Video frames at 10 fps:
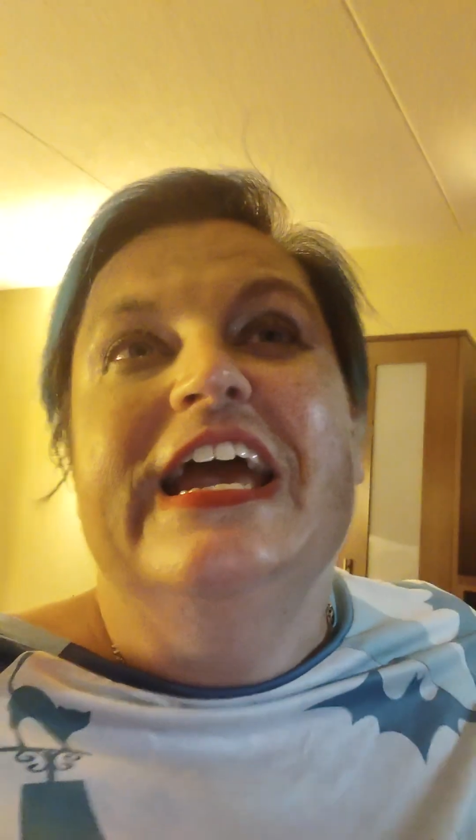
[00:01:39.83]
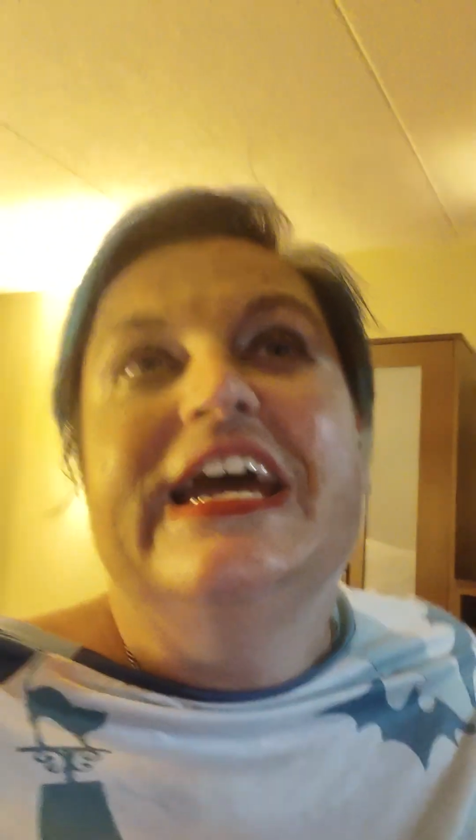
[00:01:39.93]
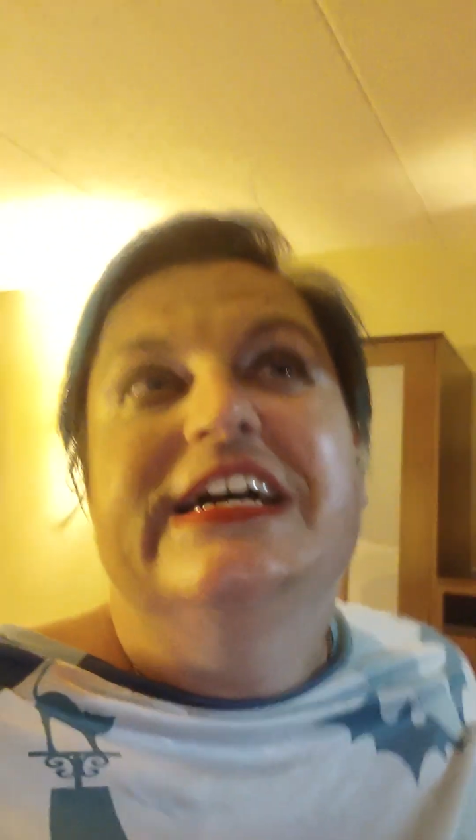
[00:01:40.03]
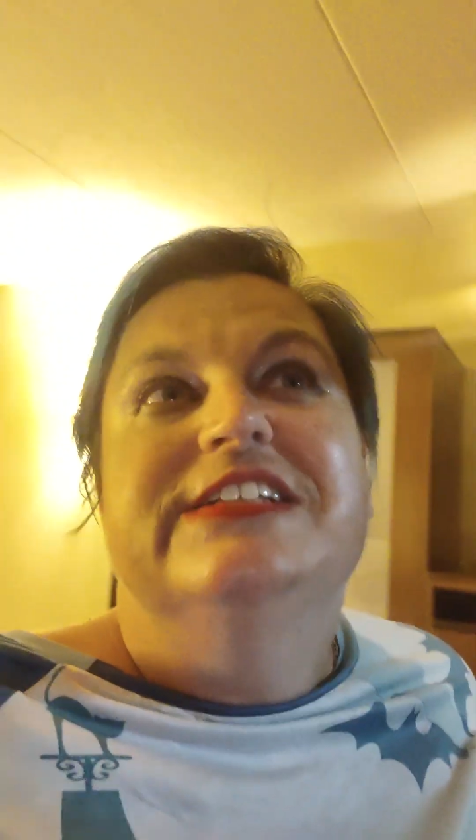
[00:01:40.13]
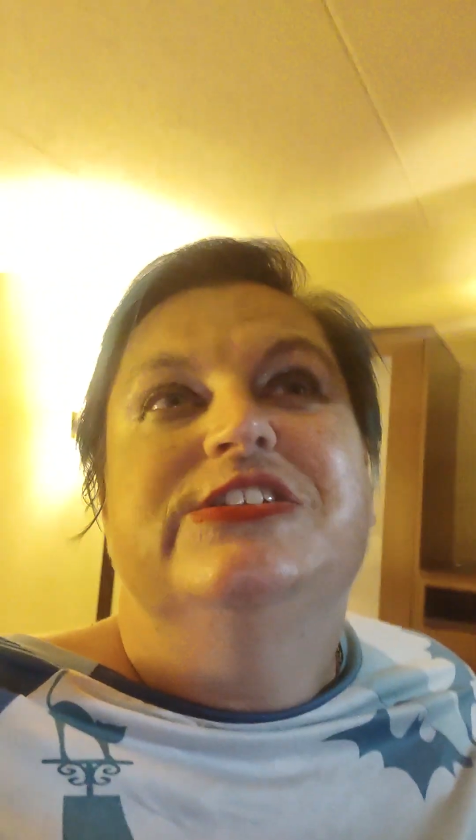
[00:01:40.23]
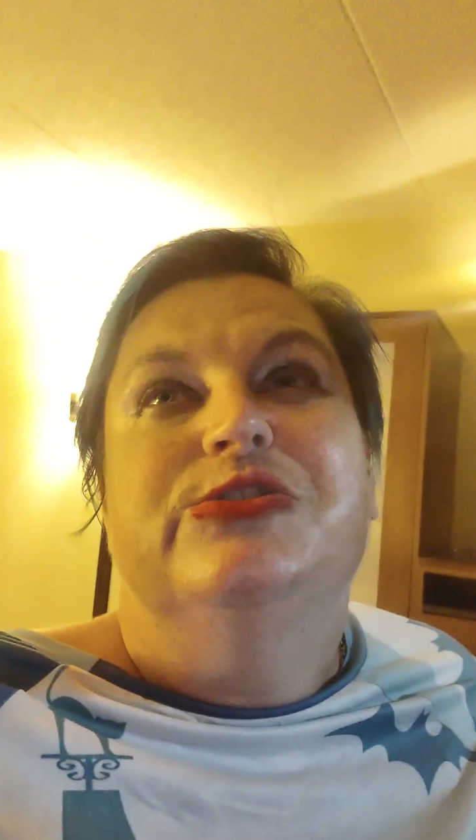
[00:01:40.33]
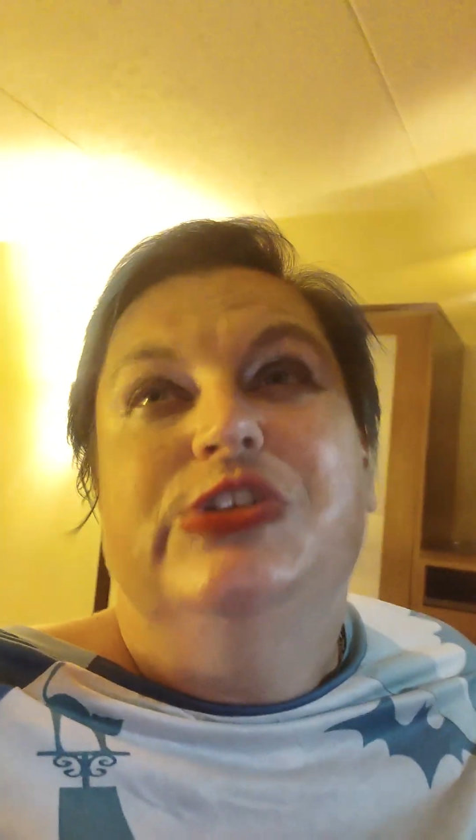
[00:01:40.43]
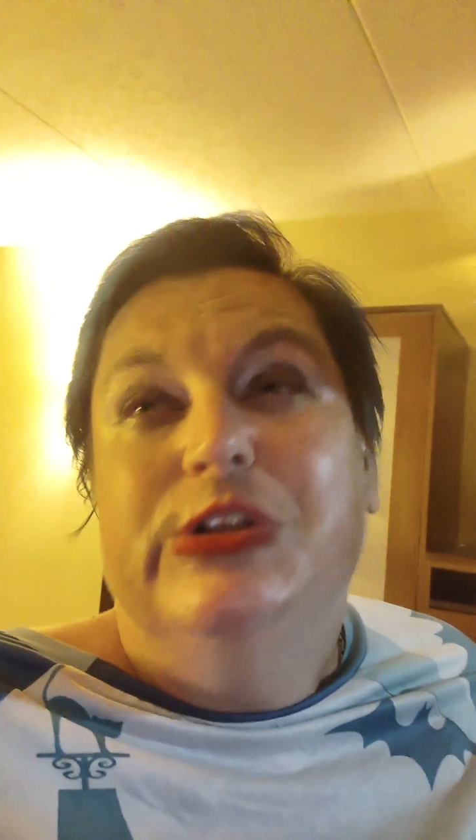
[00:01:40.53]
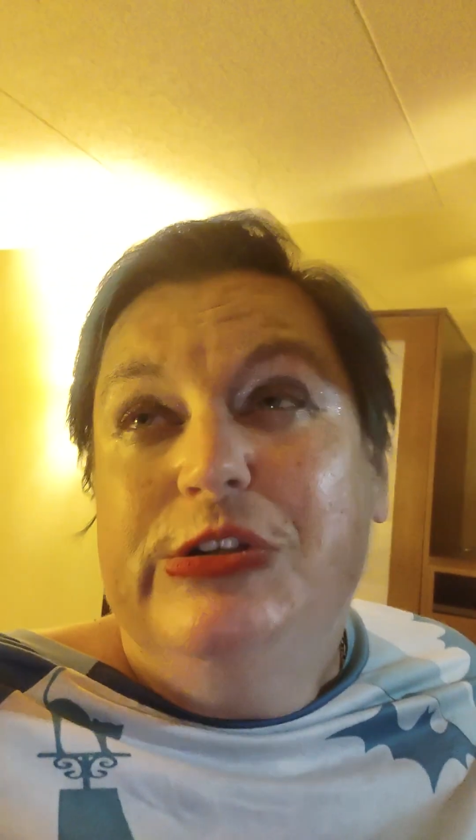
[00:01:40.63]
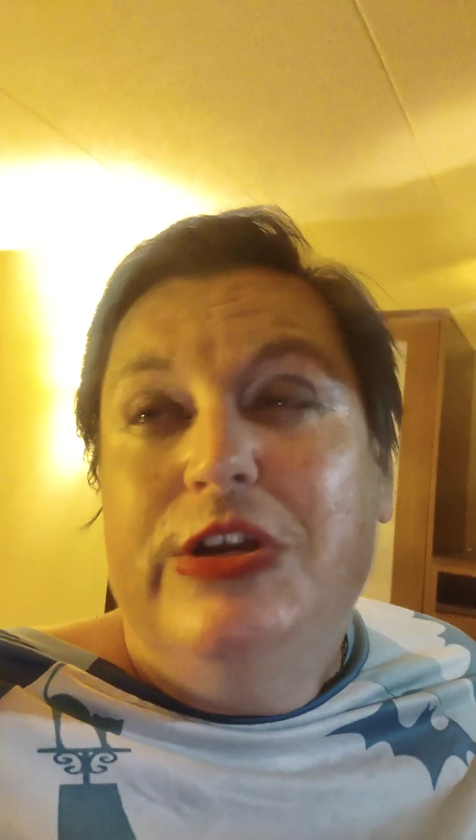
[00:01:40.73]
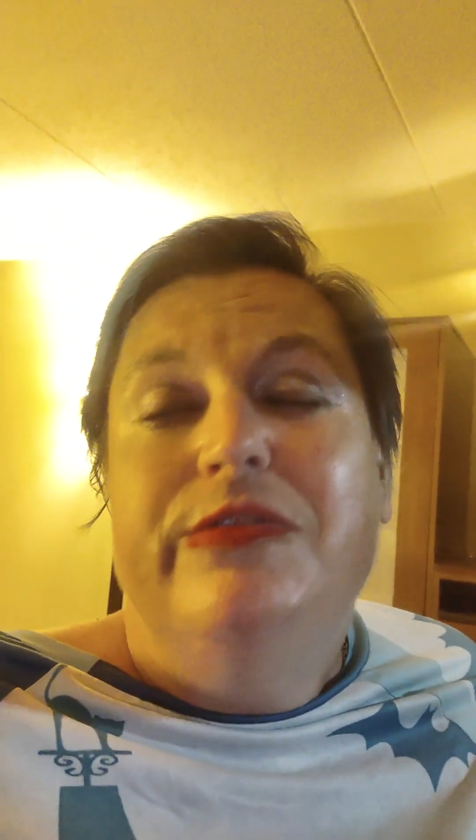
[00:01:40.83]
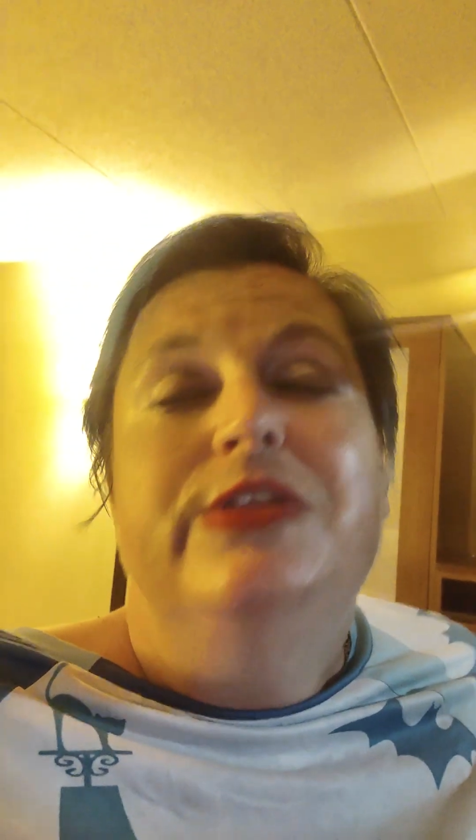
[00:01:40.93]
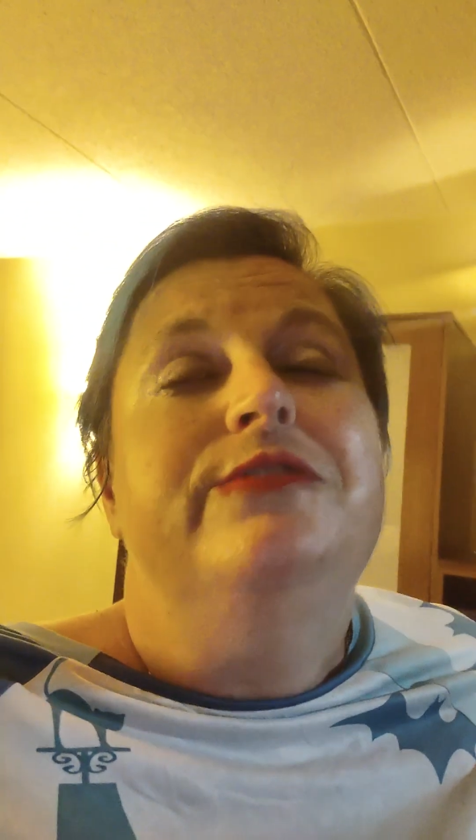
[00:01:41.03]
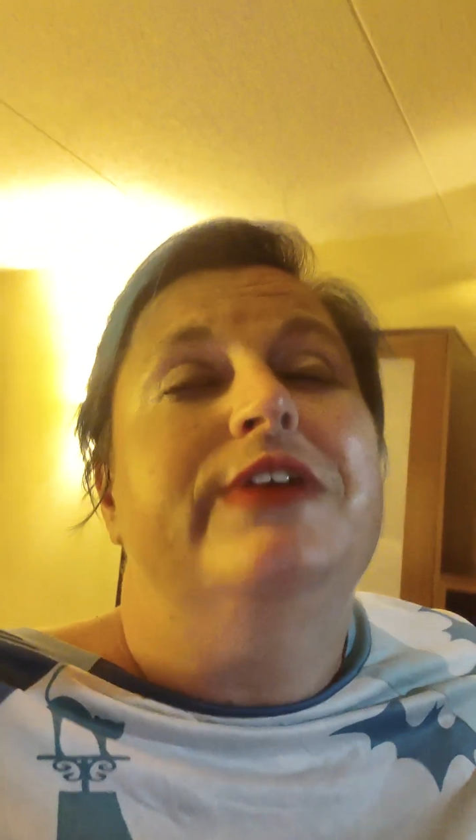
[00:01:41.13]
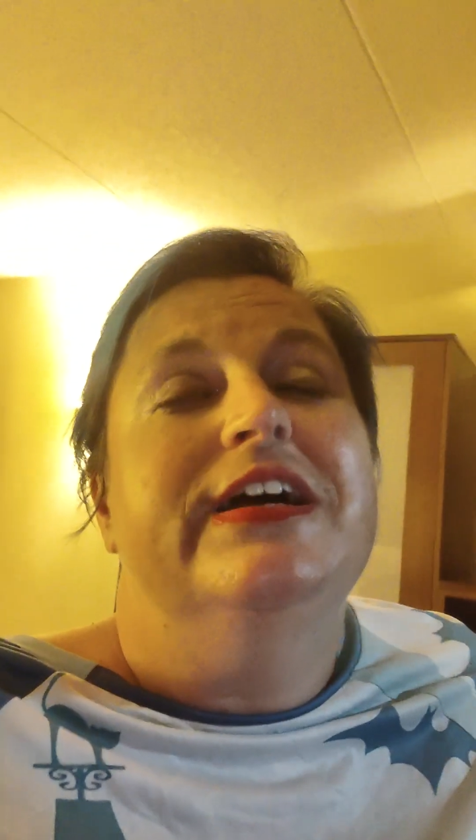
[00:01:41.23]
And so she looked over
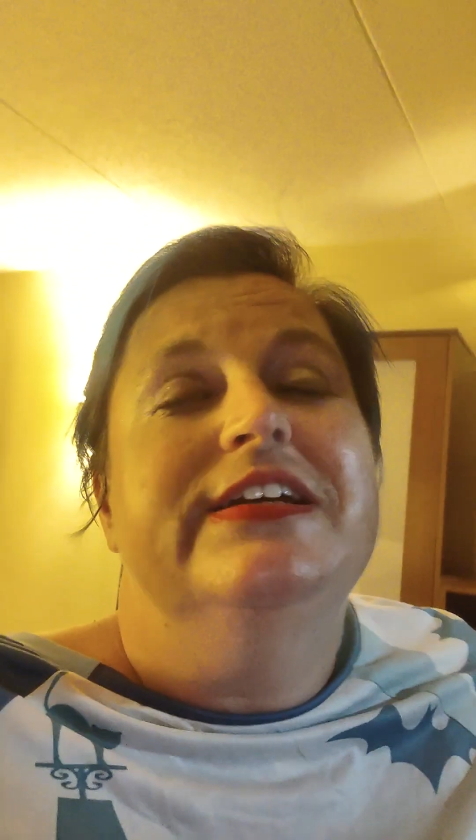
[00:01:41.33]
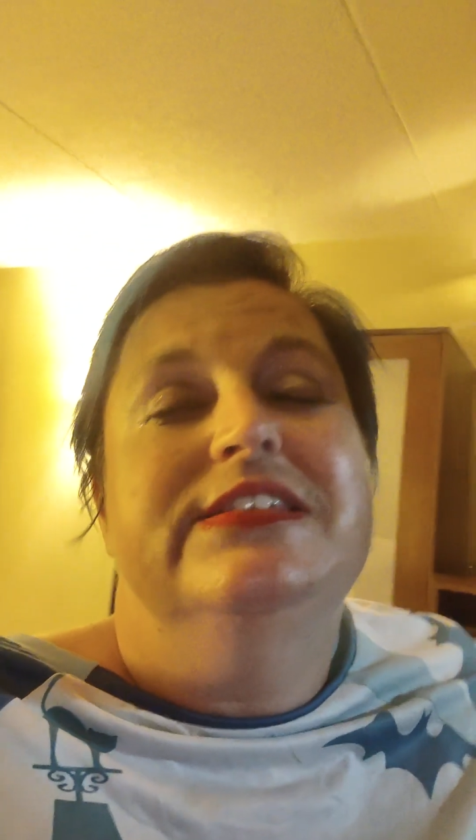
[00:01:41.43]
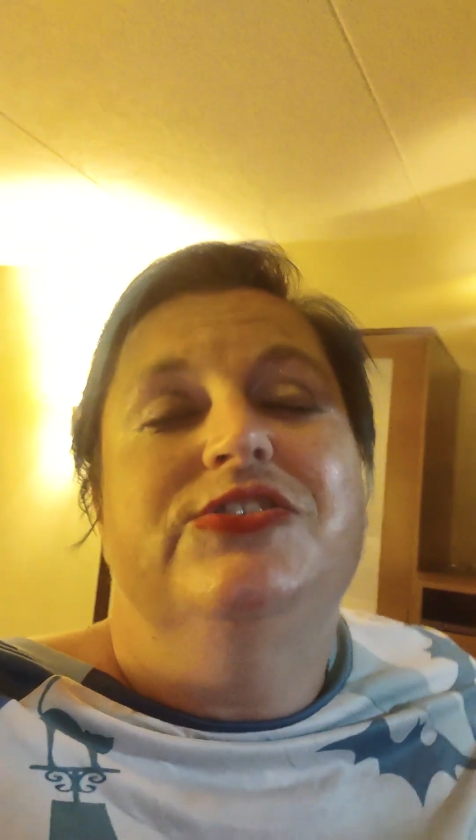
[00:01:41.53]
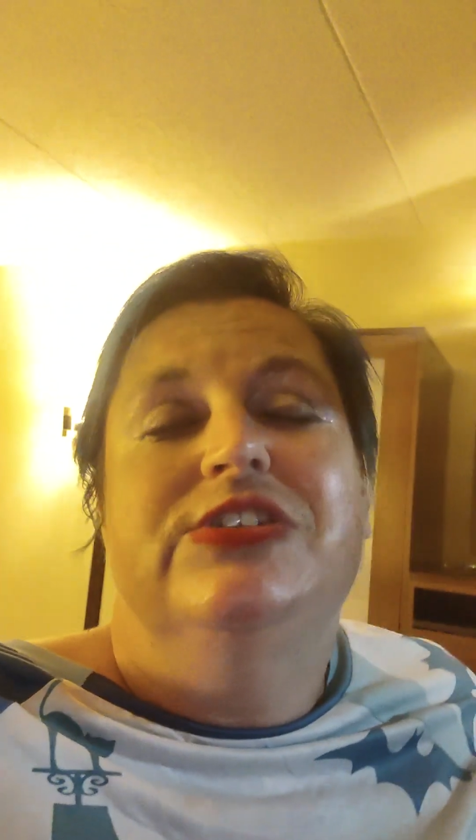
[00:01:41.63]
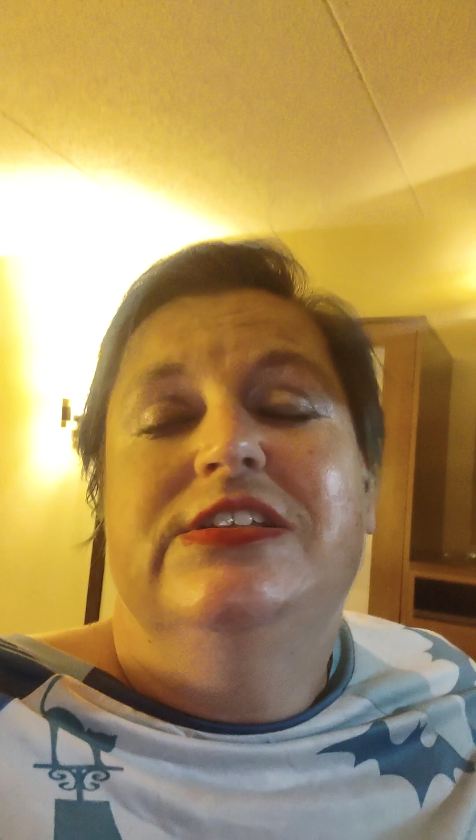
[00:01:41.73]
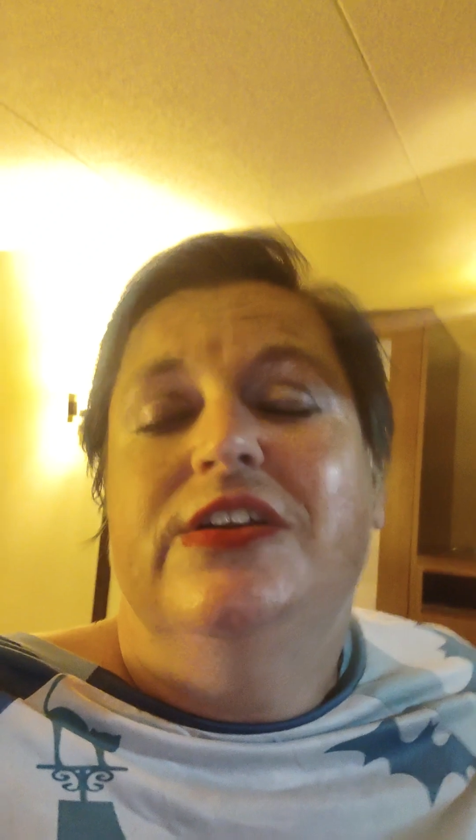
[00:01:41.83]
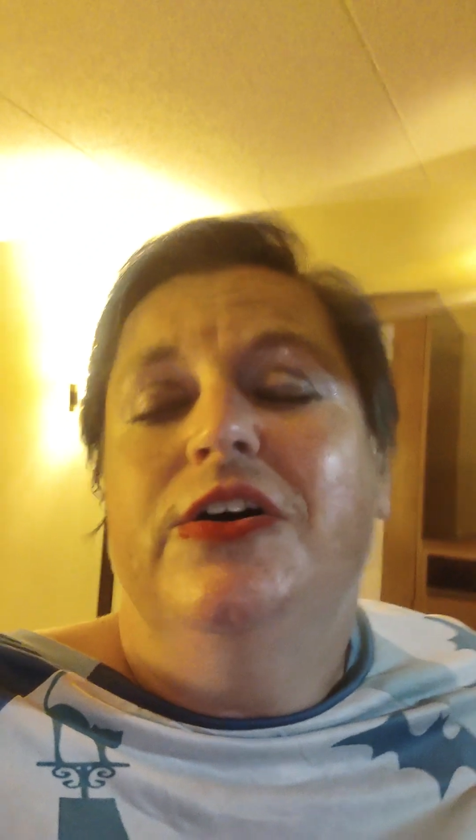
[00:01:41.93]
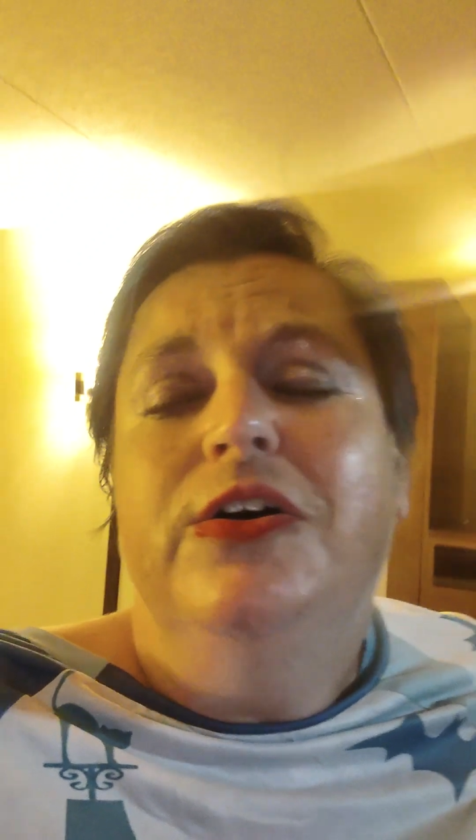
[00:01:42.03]
the device and she said,